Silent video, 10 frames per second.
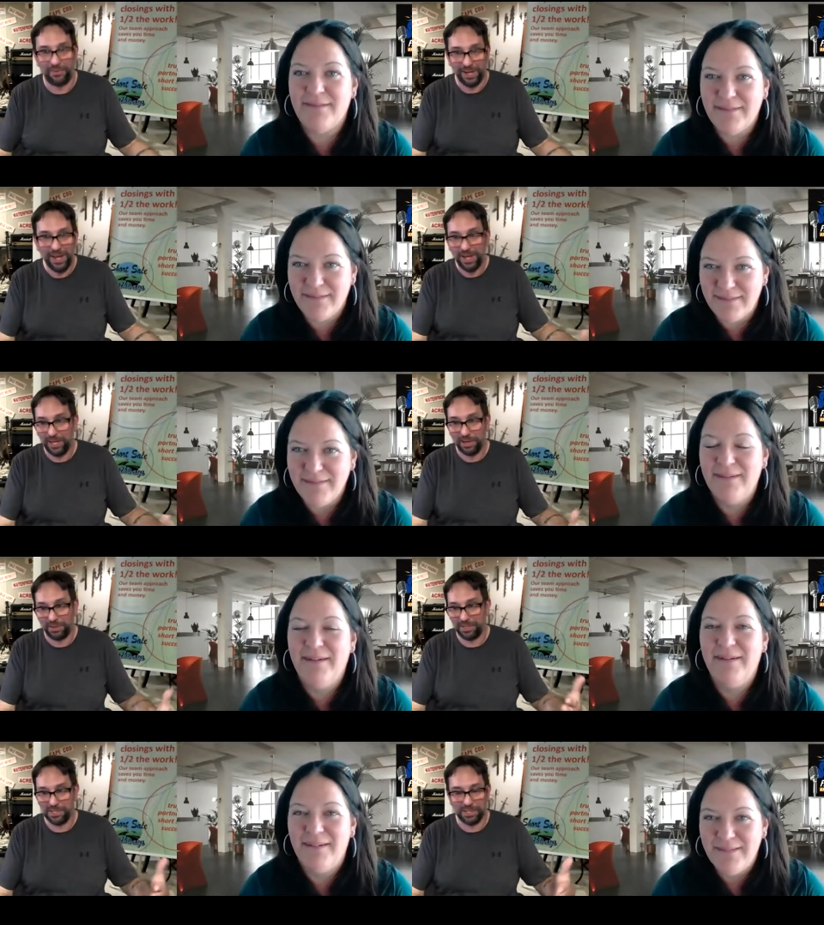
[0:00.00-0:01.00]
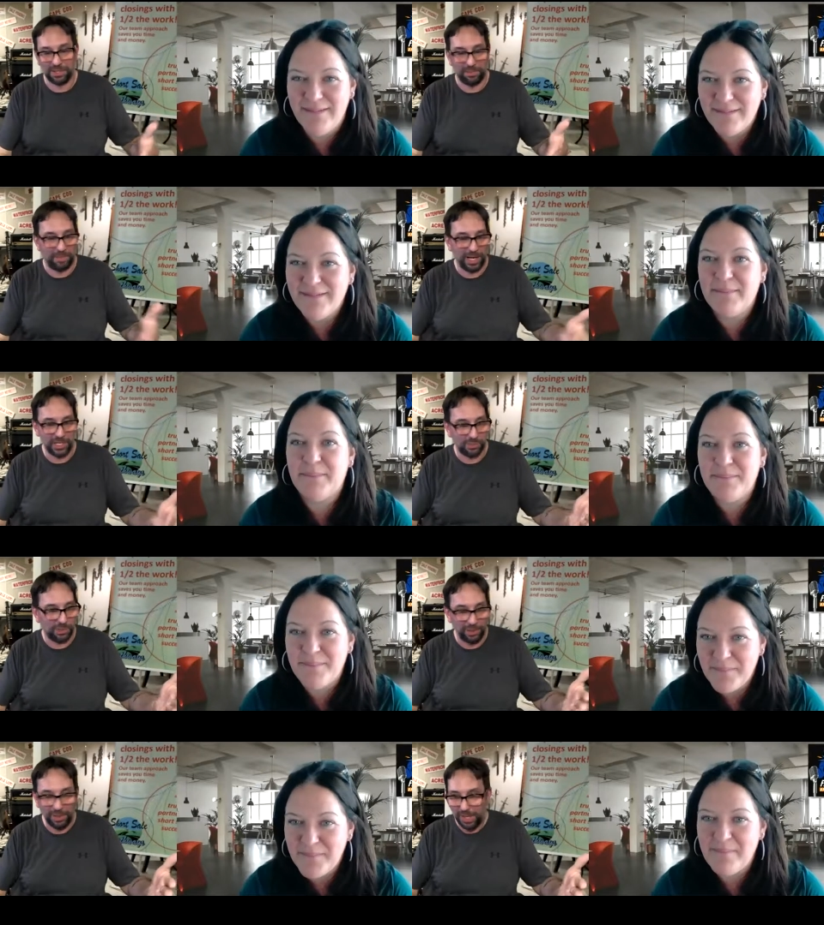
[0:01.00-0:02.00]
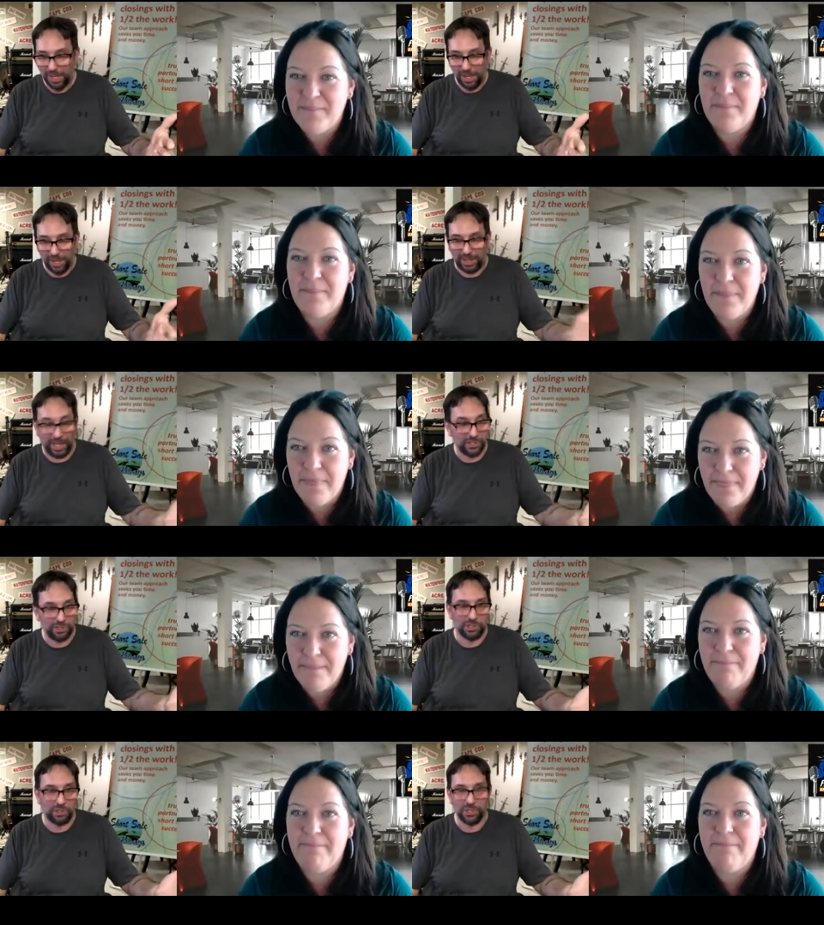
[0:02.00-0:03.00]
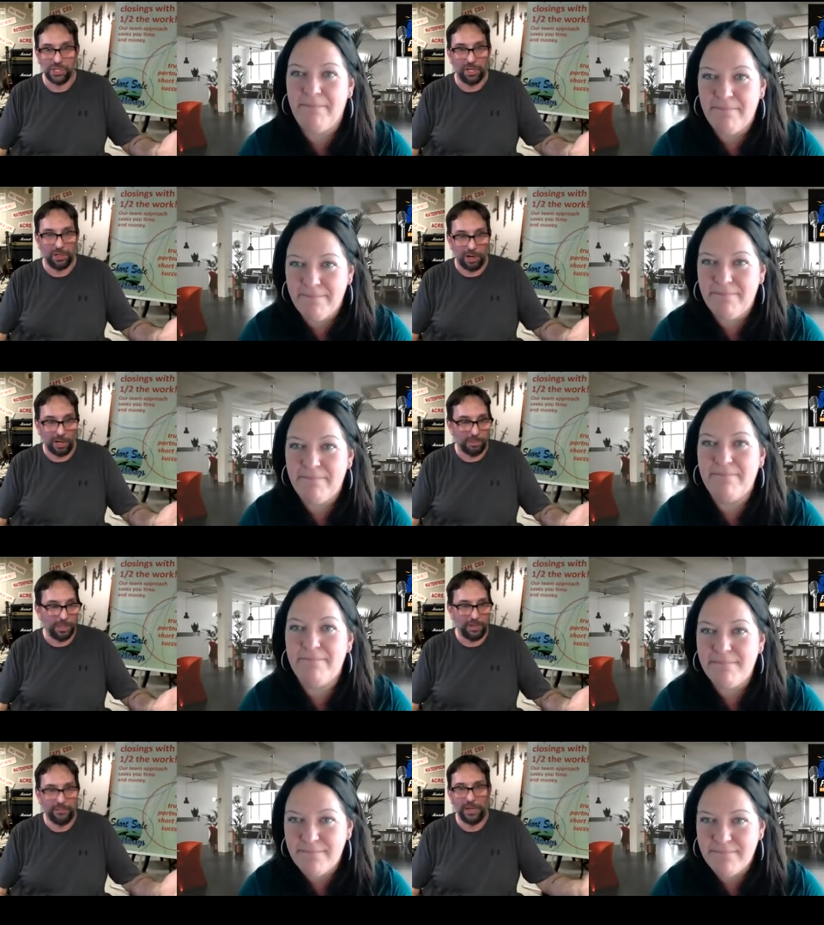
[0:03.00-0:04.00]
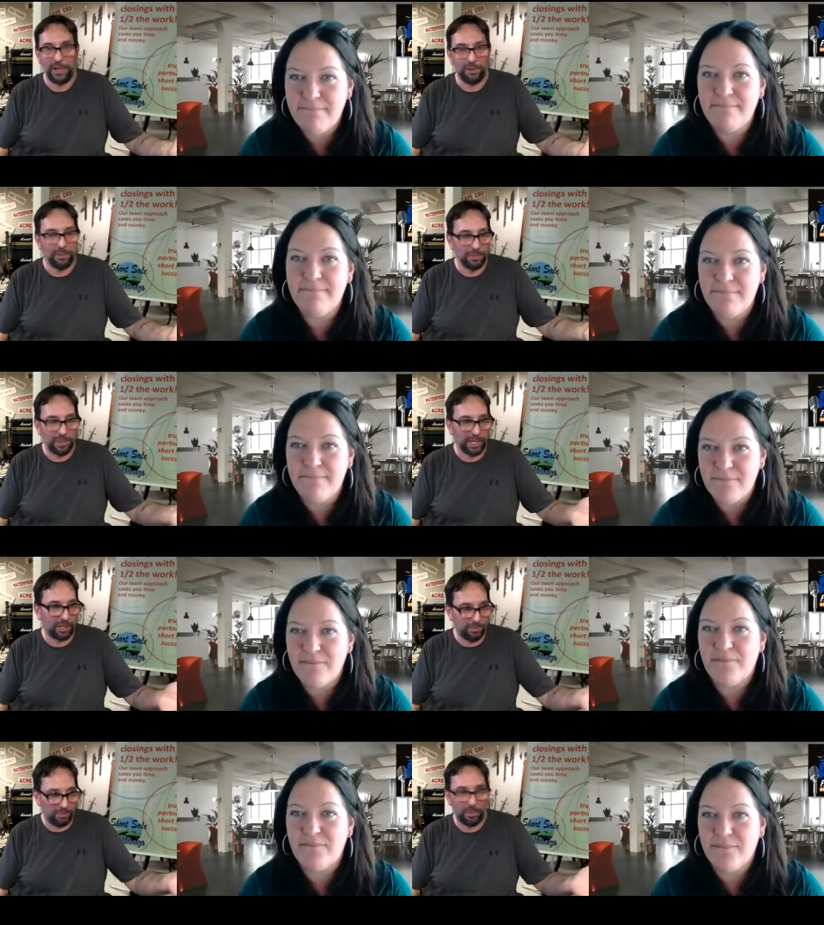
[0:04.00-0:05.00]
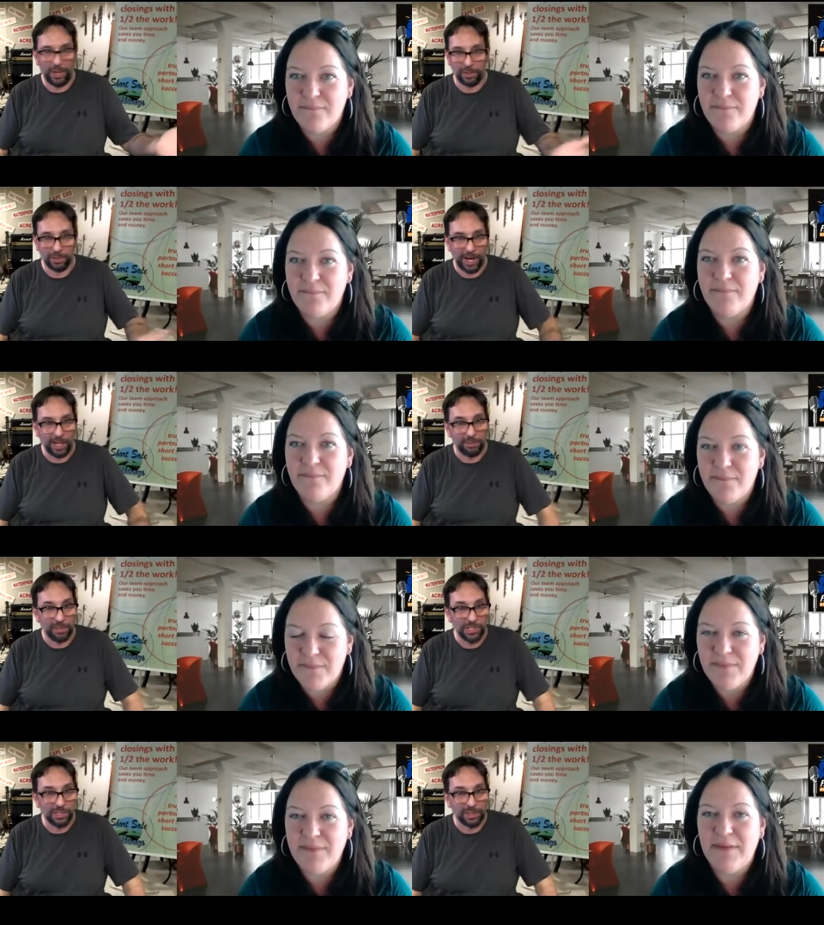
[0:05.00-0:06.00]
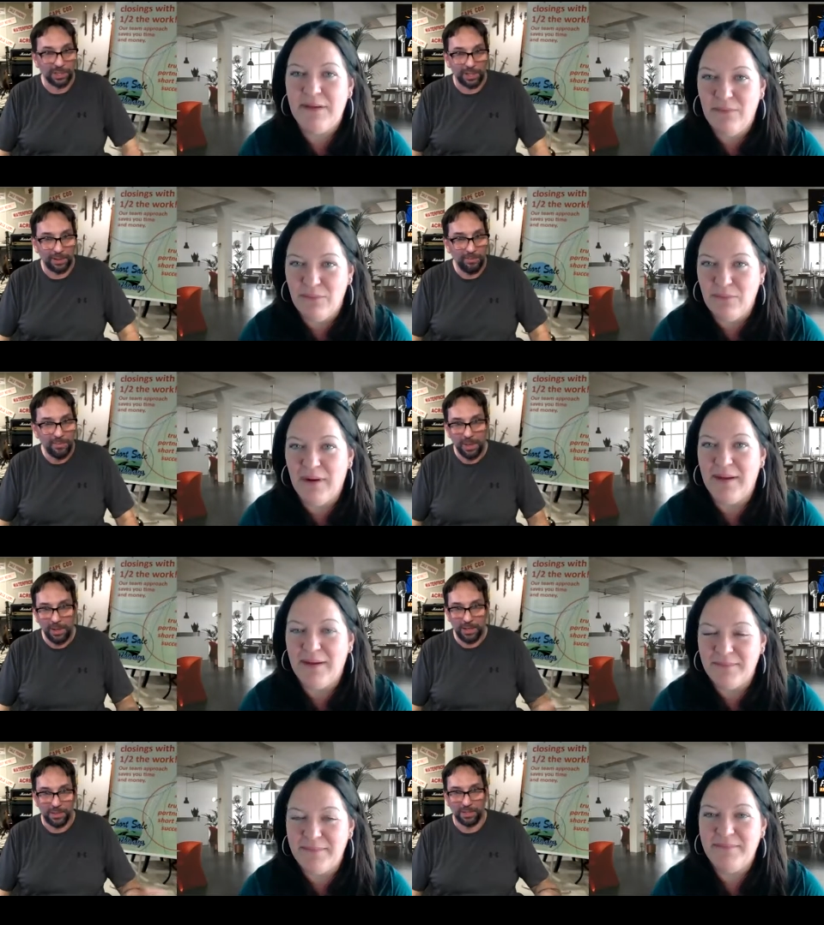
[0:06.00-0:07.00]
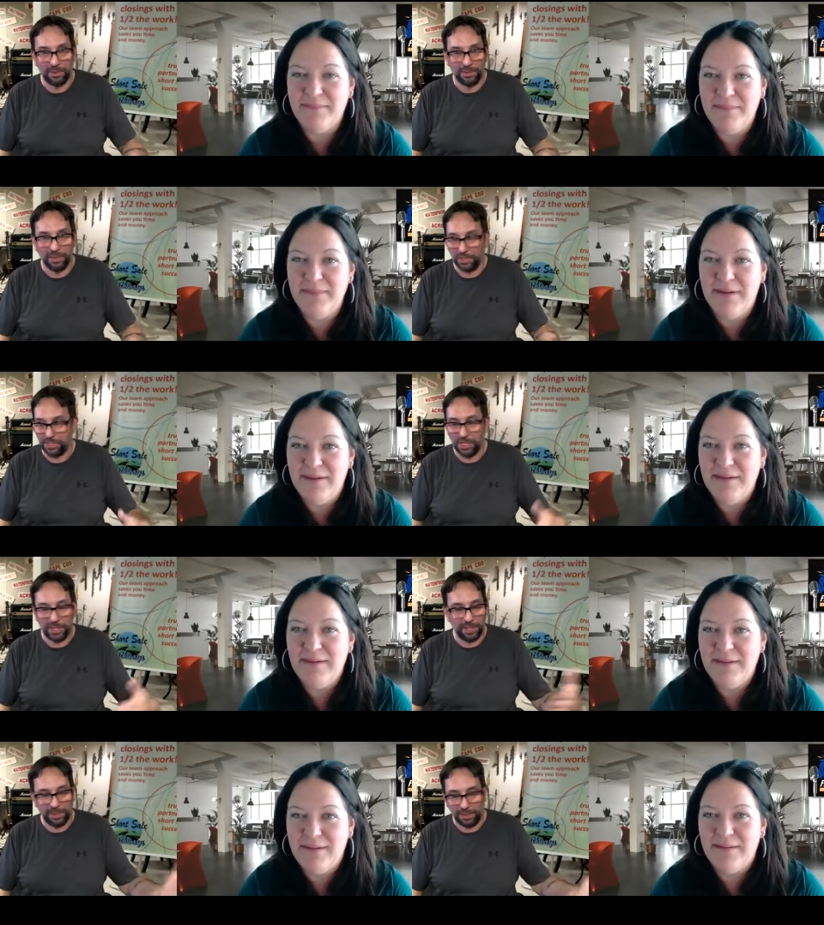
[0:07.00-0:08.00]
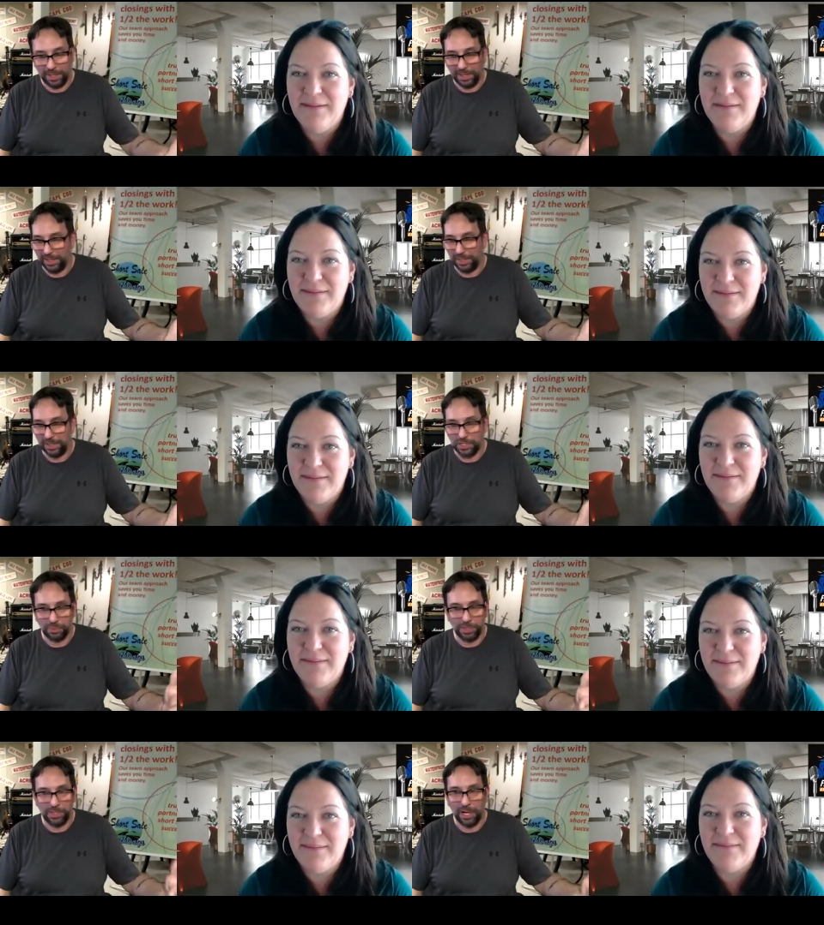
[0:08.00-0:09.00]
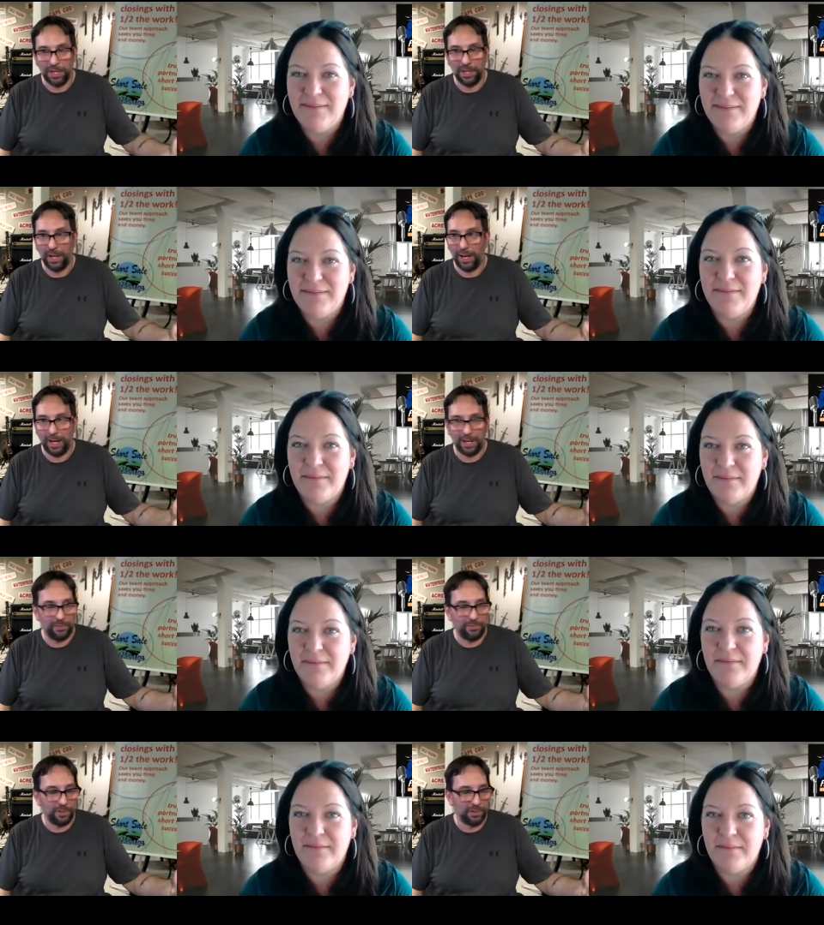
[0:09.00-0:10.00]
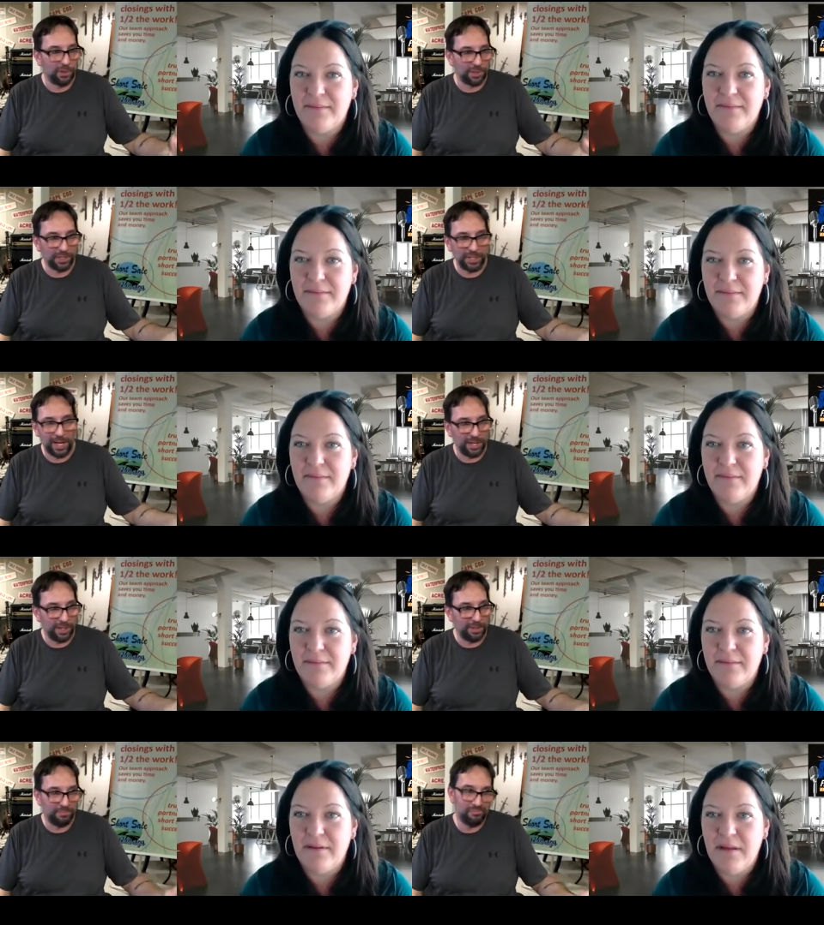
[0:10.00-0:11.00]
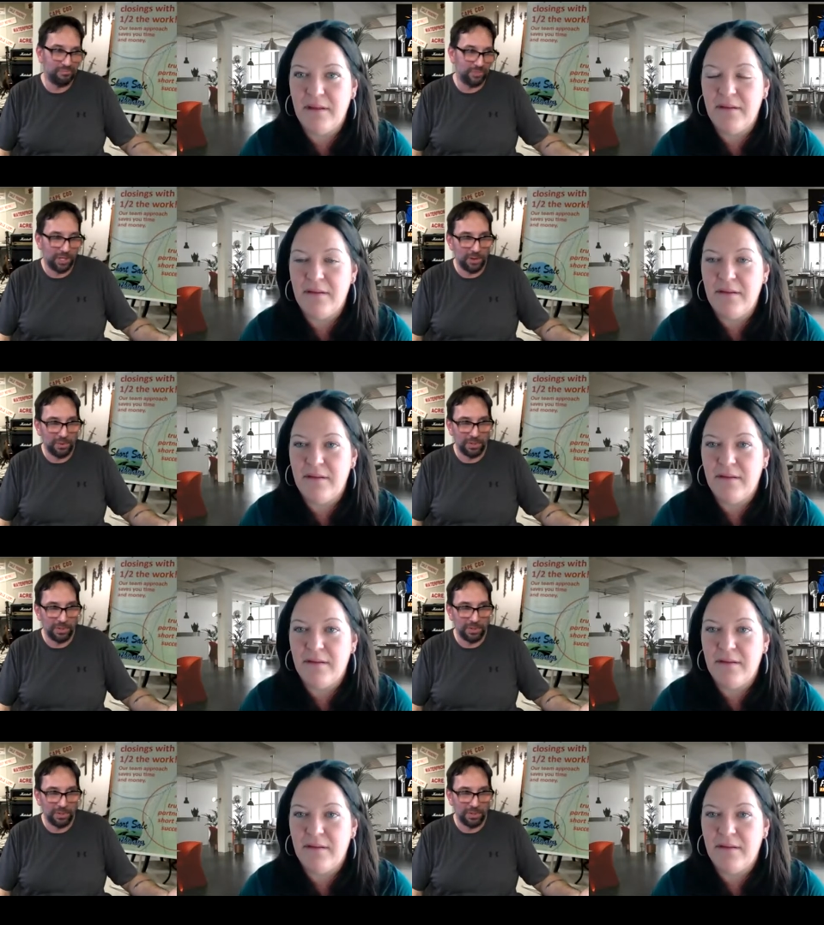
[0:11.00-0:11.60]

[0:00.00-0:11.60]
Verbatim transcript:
Speaker 1: of you know because the banks will cancel the short sale in a heartbeat if they don't like way your documents look you know right they'll, they'll tell you they need this redone and if you don't get that in you know